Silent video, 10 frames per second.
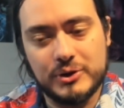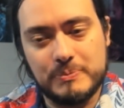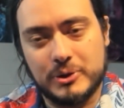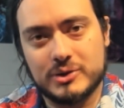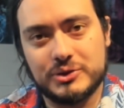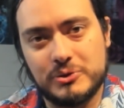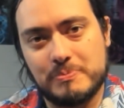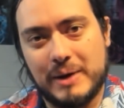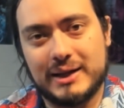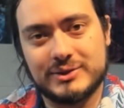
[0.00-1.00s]
person who
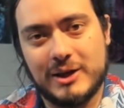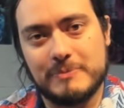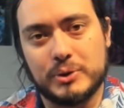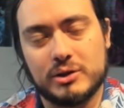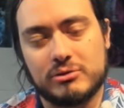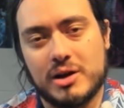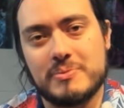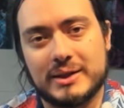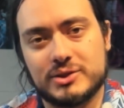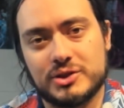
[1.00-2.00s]
buys that book
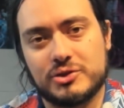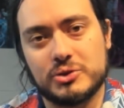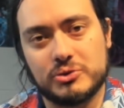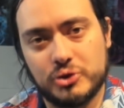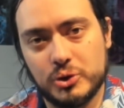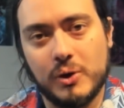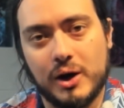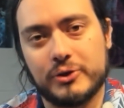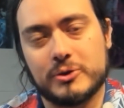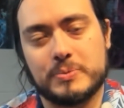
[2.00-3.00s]
recommends it to 2
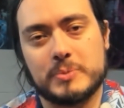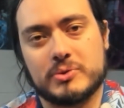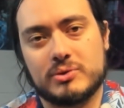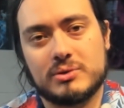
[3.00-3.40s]
other people,